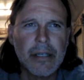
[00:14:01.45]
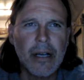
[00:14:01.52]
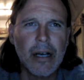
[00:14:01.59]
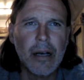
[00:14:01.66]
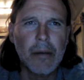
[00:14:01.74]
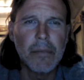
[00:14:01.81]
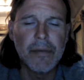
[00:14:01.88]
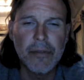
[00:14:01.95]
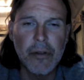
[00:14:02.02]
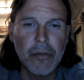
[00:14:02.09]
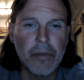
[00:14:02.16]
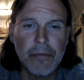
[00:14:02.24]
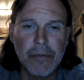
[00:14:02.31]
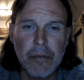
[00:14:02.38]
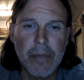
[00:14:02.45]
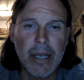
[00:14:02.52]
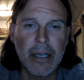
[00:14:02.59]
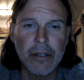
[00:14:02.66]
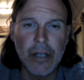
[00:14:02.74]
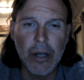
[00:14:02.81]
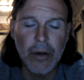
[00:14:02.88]
If you make
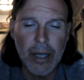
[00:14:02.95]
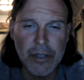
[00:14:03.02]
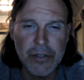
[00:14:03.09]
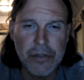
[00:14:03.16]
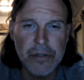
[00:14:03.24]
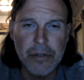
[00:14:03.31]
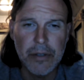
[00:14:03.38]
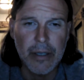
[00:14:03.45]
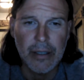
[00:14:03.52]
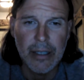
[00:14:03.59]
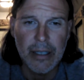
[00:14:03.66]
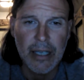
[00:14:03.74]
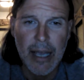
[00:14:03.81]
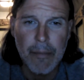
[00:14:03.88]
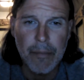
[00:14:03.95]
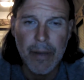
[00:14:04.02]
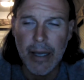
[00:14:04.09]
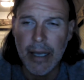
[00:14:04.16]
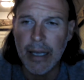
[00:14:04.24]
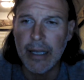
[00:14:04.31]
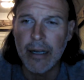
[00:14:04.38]
a donation to the Clinton
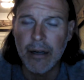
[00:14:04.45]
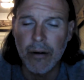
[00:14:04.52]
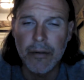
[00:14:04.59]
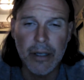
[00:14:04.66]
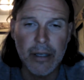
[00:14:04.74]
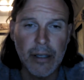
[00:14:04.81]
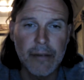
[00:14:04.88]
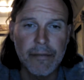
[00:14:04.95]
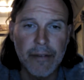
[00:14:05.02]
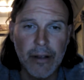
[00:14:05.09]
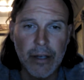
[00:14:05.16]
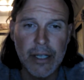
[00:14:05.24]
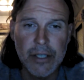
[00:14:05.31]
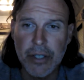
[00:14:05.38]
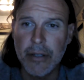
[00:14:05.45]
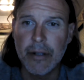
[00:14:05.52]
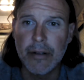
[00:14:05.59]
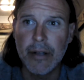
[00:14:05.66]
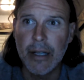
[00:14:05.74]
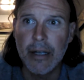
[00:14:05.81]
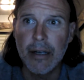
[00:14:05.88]
campaign or the Clinton Foundation,
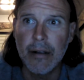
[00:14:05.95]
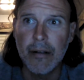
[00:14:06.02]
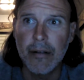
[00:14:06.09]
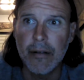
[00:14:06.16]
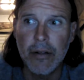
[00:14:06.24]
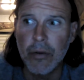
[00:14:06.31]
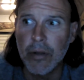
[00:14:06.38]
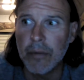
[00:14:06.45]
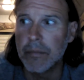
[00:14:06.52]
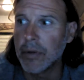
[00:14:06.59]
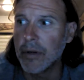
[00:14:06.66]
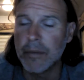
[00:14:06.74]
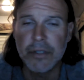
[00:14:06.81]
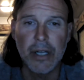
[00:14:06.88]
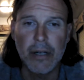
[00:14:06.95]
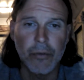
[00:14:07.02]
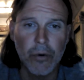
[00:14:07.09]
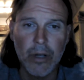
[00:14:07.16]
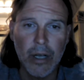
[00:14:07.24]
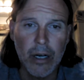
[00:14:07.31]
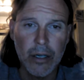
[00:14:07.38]
and then you can pretty much get
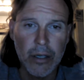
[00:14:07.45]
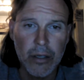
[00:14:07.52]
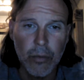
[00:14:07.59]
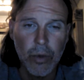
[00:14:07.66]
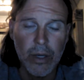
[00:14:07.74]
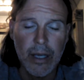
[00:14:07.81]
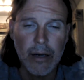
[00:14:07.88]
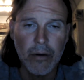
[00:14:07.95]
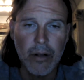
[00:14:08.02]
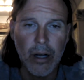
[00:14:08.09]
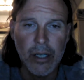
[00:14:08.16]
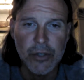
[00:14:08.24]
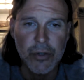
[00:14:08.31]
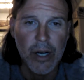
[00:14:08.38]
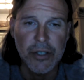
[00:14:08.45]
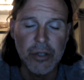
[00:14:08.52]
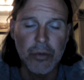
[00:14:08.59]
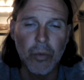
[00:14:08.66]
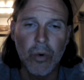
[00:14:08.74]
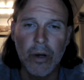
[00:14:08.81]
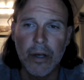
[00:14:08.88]
what kind of contract
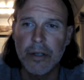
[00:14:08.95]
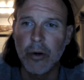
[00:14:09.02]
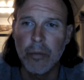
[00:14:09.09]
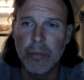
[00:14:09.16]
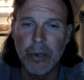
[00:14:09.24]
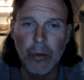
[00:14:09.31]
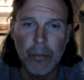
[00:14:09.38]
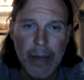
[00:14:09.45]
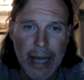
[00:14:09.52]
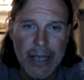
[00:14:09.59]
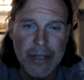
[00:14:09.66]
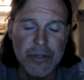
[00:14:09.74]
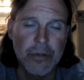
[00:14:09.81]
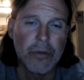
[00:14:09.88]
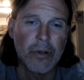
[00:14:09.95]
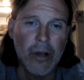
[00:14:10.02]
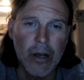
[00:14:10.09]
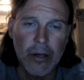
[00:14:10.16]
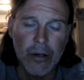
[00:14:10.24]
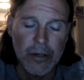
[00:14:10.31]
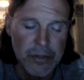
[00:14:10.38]
you want or bill passed through the
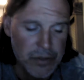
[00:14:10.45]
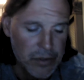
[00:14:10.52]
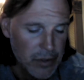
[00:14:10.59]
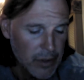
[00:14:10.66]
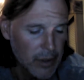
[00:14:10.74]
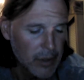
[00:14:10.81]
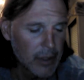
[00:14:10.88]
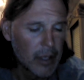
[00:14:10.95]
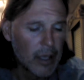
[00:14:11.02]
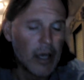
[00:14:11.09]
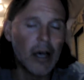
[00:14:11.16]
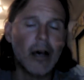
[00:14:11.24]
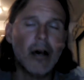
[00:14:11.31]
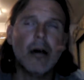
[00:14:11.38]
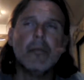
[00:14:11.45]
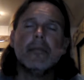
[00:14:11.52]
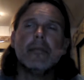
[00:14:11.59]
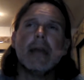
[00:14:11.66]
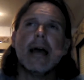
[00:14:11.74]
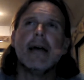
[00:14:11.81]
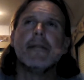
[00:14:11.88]
Congress.
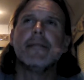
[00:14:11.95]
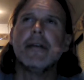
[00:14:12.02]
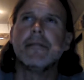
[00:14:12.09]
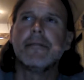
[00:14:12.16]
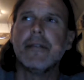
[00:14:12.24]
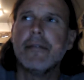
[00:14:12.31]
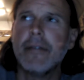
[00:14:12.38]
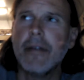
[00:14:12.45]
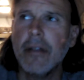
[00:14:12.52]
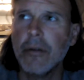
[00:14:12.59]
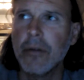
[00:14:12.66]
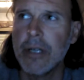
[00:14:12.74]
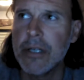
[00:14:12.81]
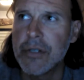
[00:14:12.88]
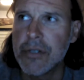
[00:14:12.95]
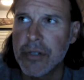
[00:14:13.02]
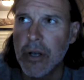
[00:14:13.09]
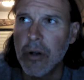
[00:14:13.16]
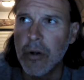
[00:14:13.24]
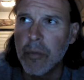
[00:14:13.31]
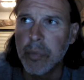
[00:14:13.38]
If Hillary is
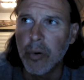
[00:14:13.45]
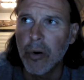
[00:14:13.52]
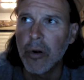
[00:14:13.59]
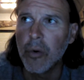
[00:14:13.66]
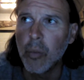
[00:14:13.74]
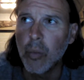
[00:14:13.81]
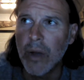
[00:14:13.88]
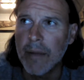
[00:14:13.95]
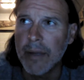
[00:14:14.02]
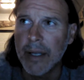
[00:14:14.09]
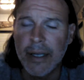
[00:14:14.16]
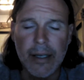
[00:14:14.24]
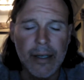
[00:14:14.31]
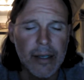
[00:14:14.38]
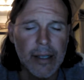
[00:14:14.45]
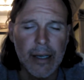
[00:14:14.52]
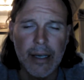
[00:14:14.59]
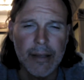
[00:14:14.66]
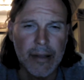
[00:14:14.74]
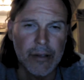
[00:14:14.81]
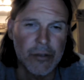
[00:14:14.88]
so pro women,
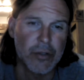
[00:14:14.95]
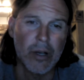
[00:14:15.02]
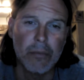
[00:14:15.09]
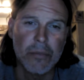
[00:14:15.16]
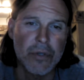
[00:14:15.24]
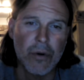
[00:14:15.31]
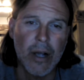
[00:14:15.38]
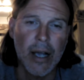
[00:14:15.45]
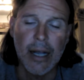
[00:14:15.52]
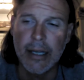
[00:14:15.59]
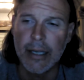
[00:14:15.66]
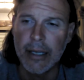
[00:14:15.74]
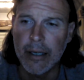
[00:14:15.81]
I think Trump was right.